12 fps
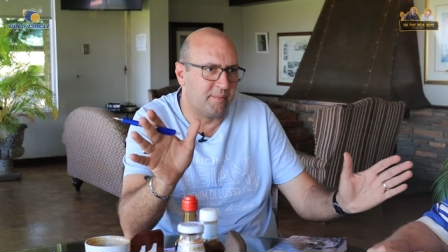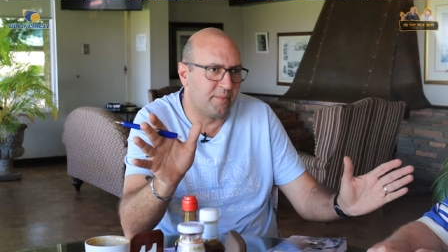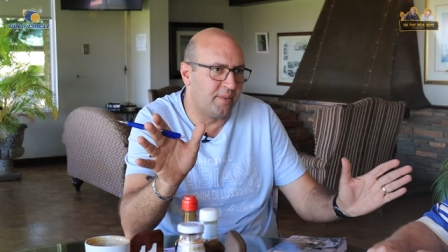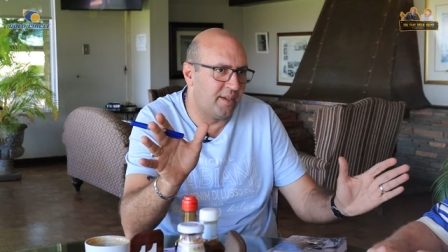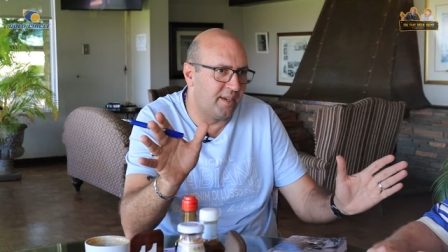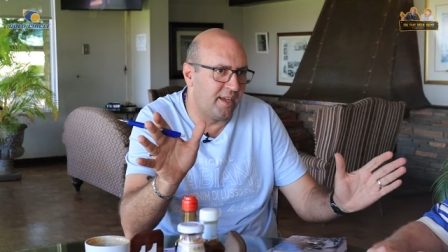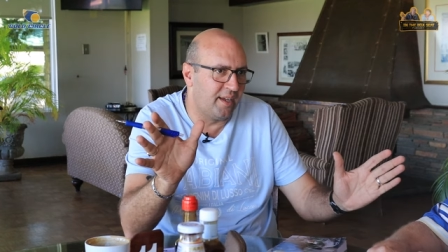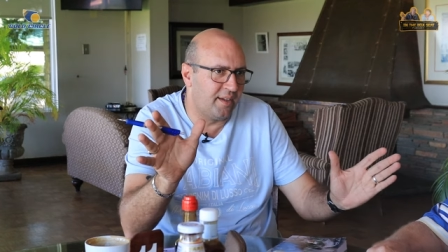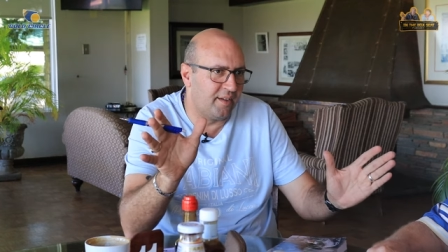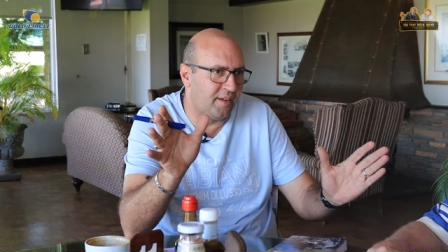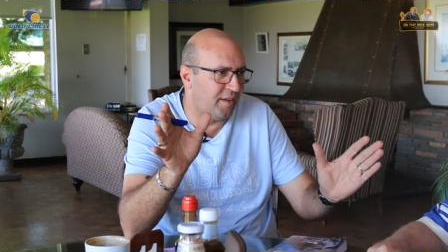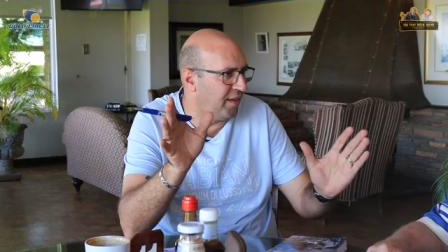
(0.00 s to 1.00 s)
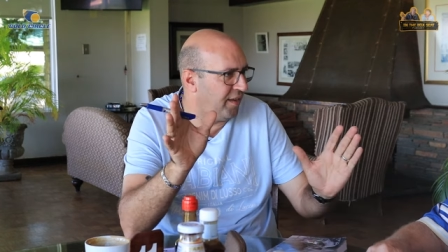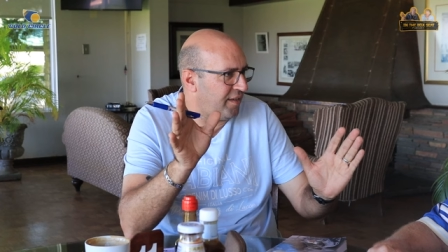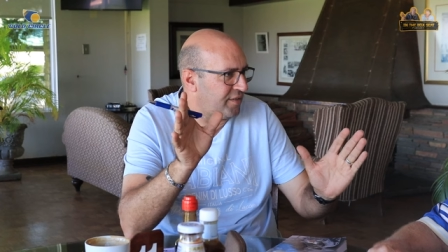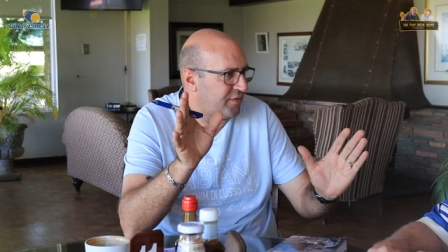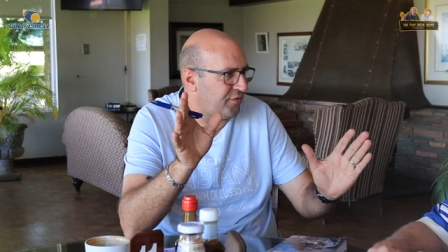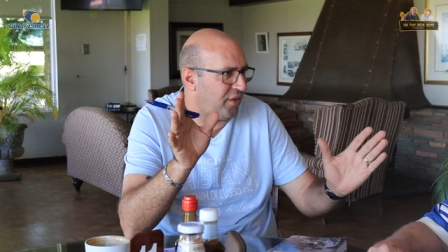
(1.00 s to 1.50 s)
Yeah, you exactly. Know, uh,
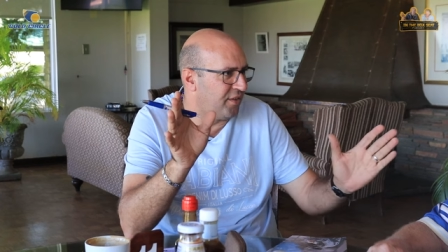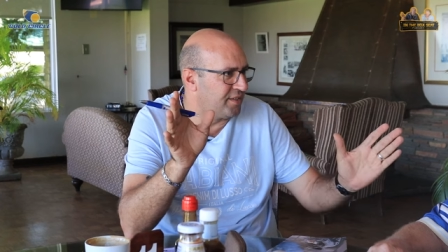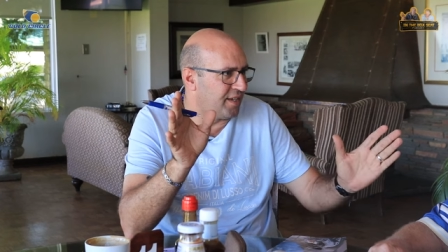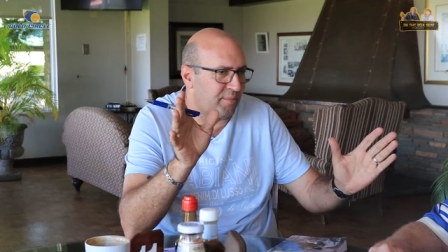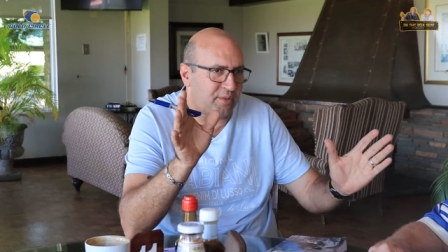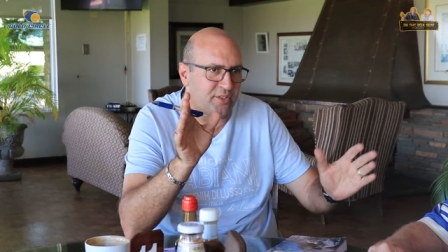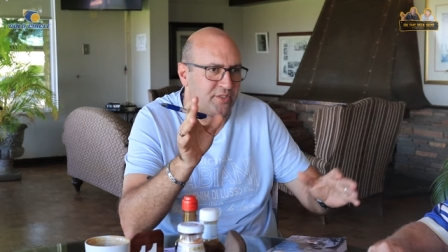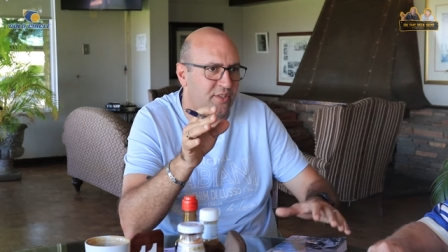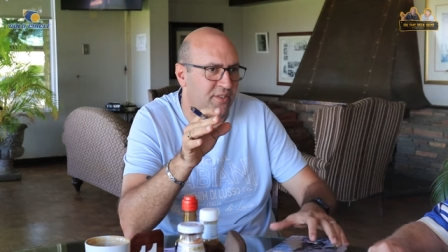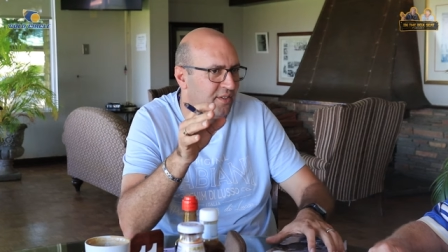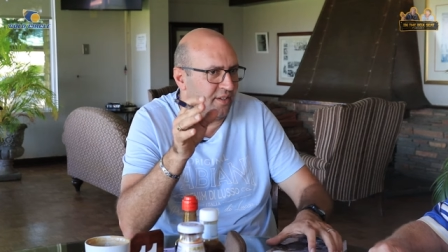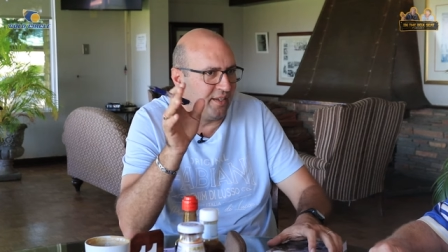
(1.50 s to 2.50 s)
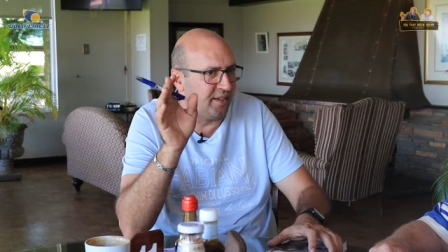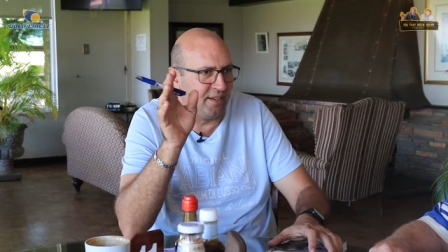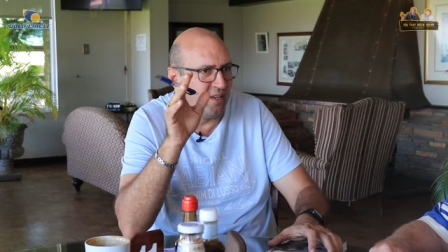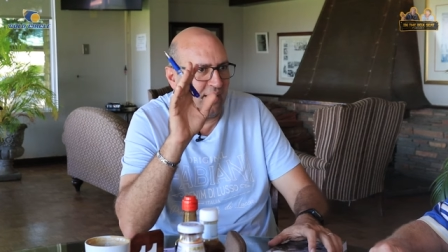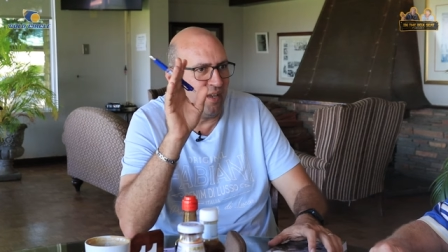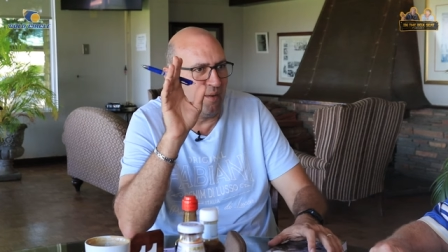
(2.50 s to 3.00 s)
as far as I'm concerned,
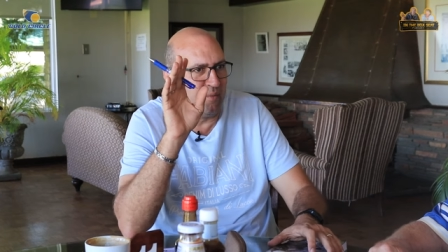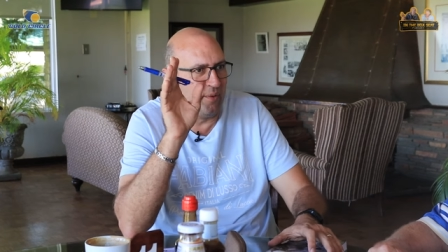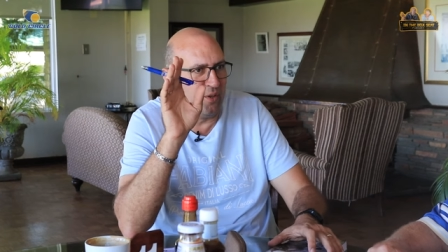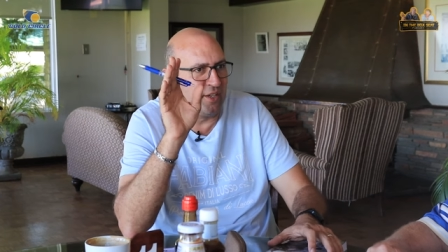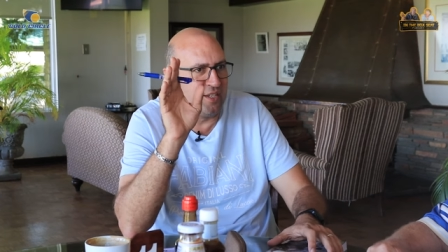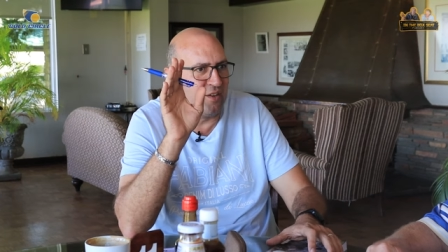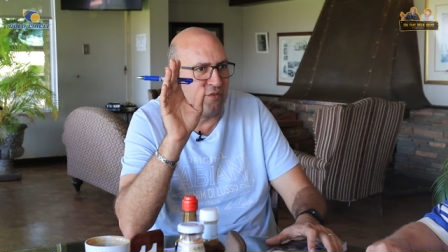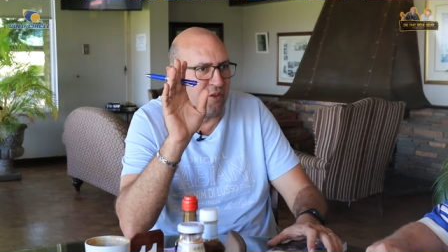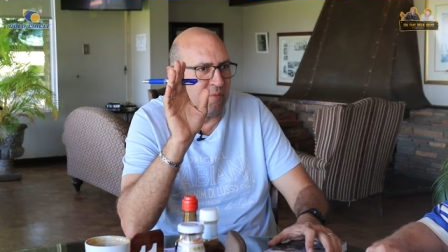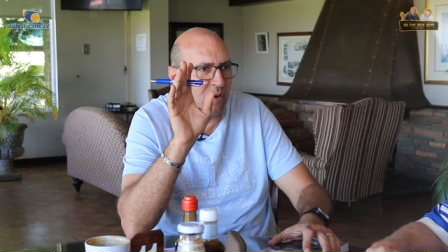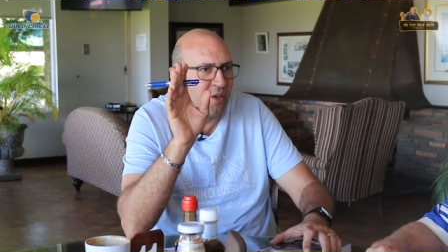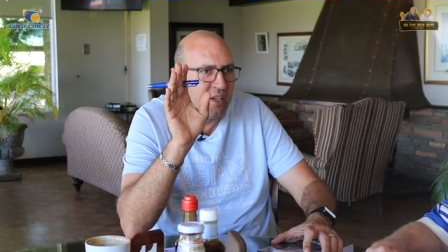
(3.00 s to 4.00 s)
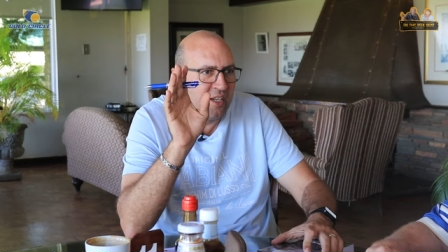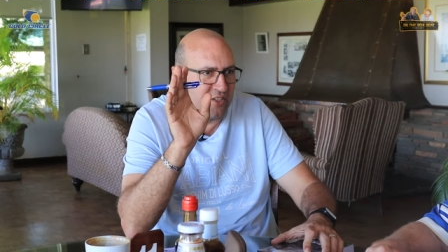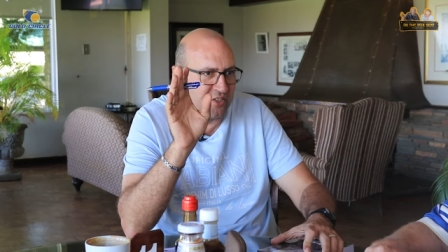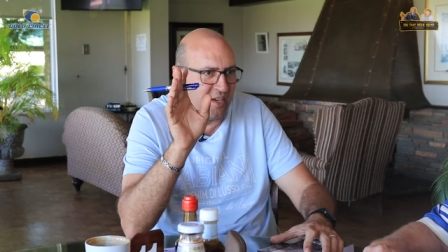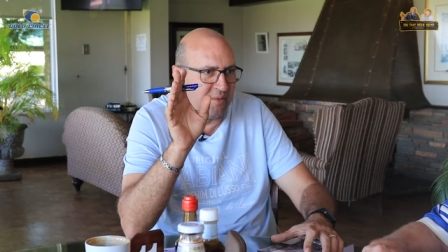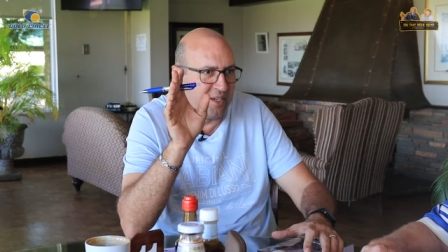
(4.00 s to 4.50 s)
yeah. uh, uh we're not here for a modelling show.